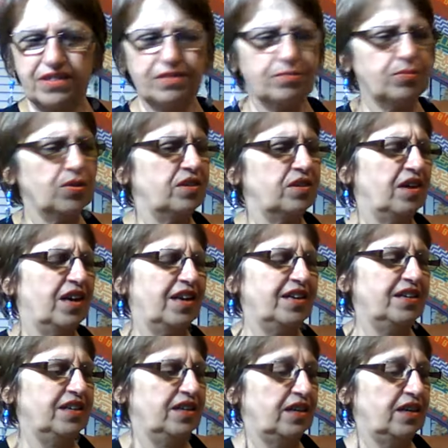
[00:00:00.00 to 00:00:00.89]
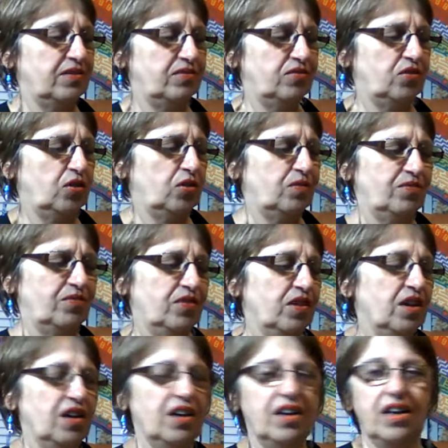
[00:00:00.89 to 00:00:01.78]
but
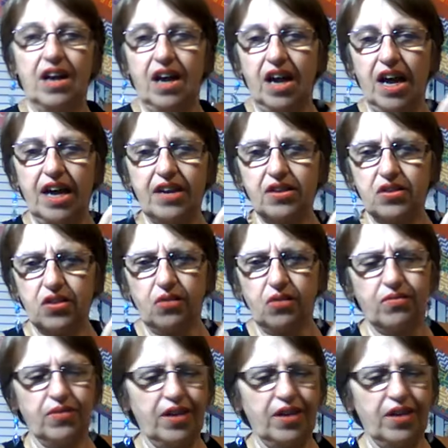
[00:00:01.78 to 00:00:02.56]
I don't know.